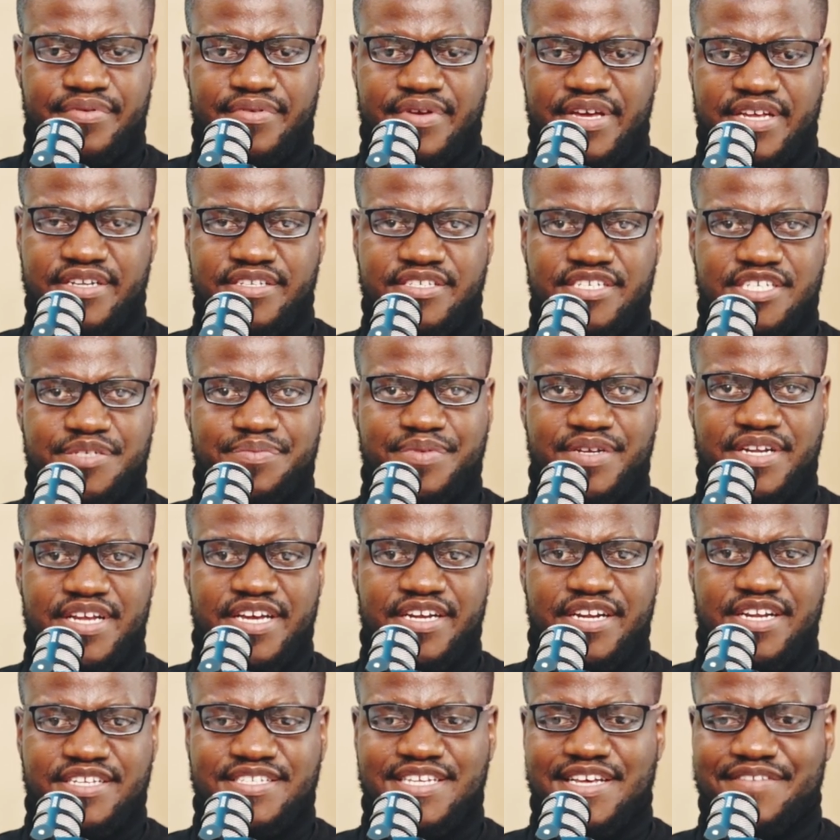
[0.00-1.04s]
and just be
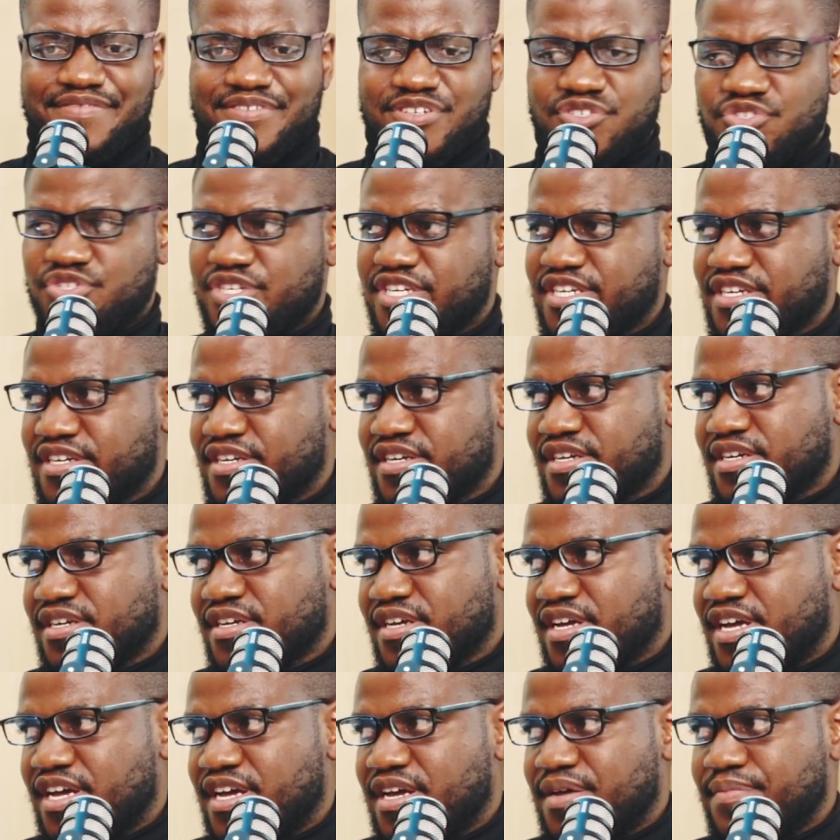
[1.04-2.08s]
like, let's have a drink,
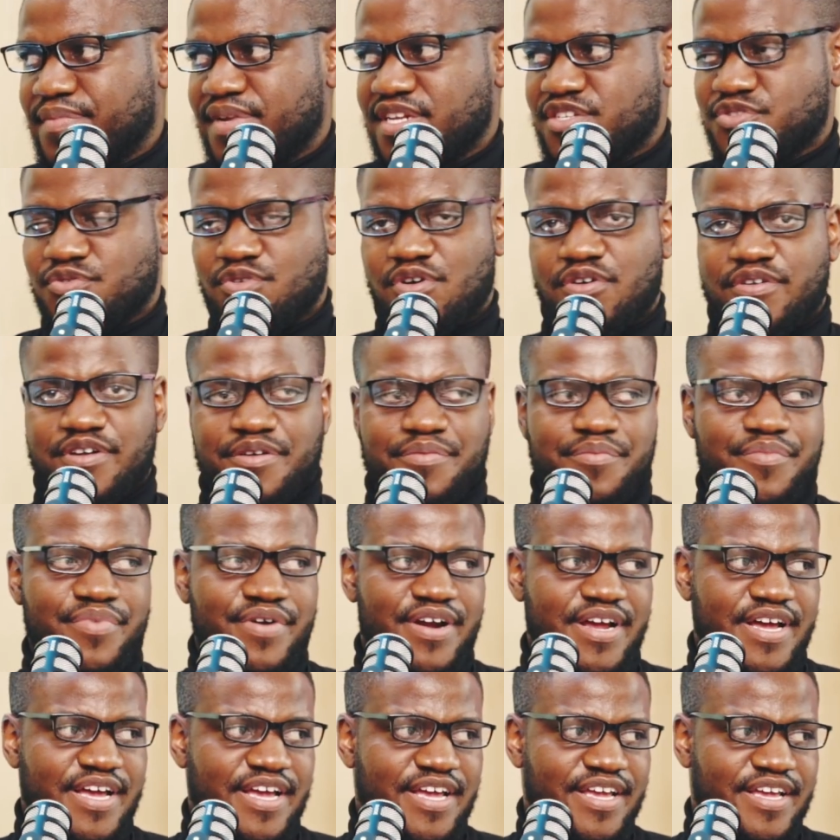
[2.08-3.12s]
let's go out and
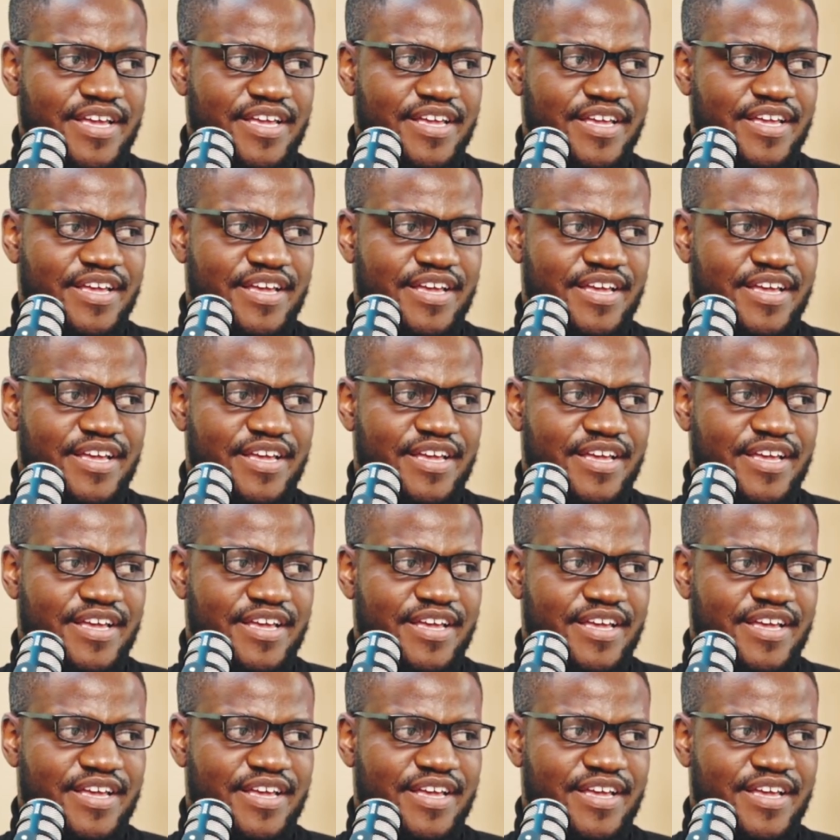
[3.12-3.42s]
braai,